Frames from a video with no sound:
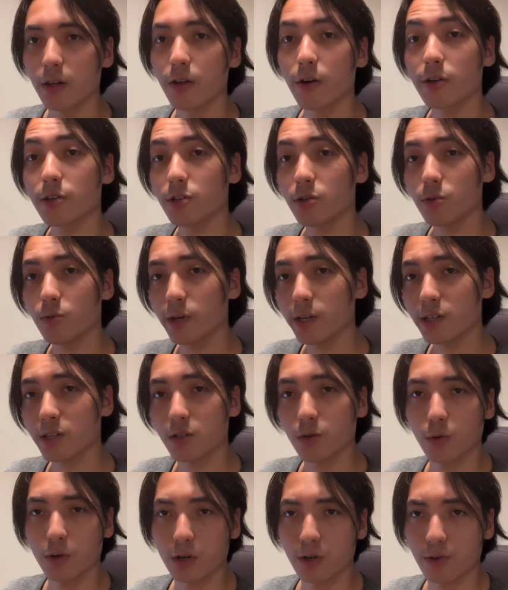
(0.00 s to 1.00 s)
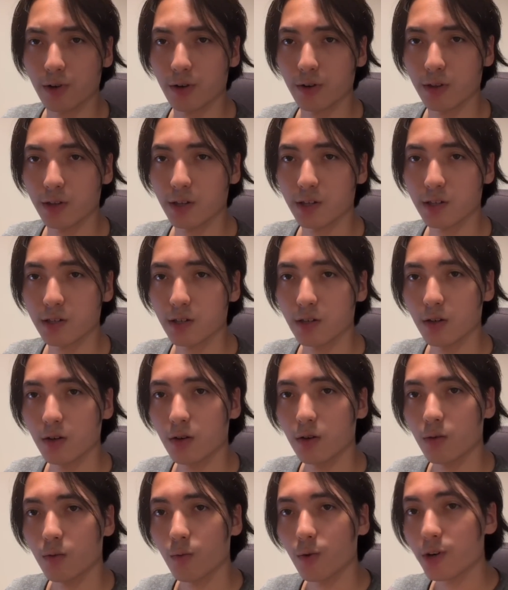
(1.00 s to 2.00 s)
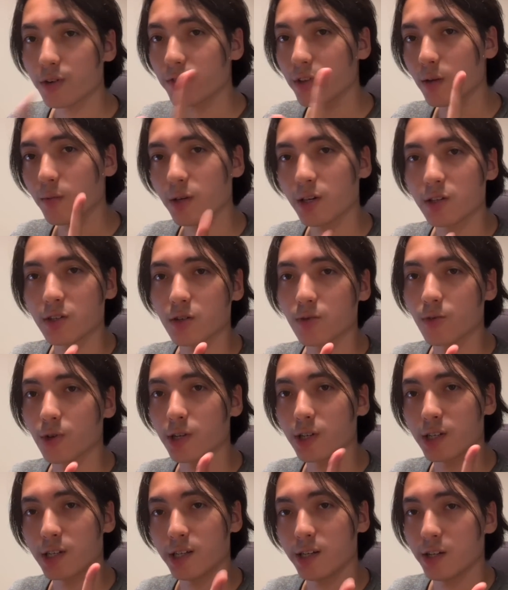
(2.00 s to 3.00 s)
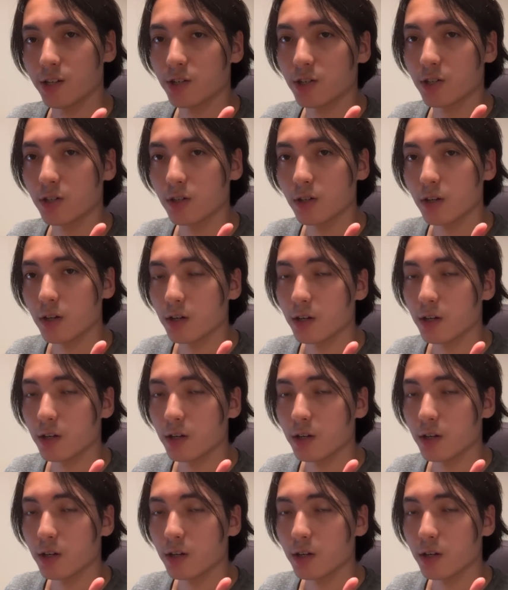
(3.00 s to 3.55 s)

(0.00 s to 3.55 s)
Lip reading: There are 2 ways to work around this. One of them is to run Teach.